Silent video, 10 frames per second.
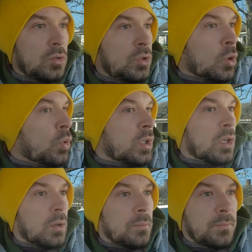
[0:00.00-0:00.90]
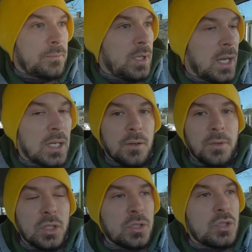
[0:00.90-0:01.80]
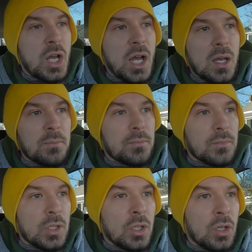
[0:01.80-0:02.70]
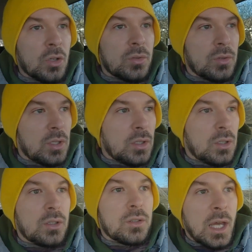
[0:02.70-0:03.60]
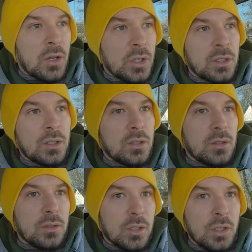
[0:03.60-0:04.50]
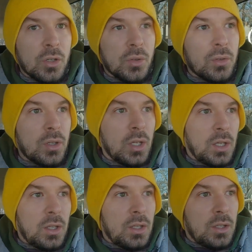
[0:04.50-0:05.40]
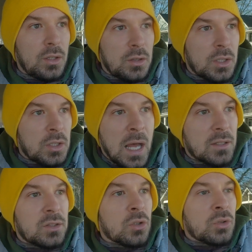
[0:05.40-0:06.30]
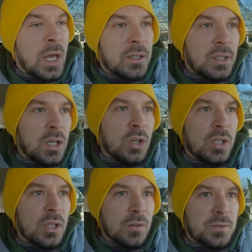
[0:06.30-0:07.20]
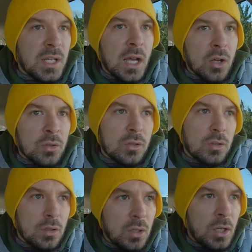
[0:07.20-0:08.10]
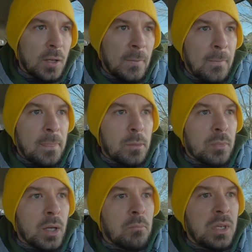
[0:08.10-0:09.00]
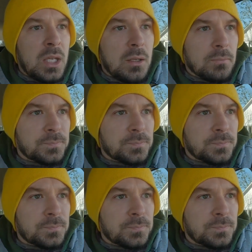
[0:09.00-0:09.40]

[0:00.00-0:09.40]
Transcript: doing a heck of a good job, you know, down in, you know, the not so nice area of town. But me,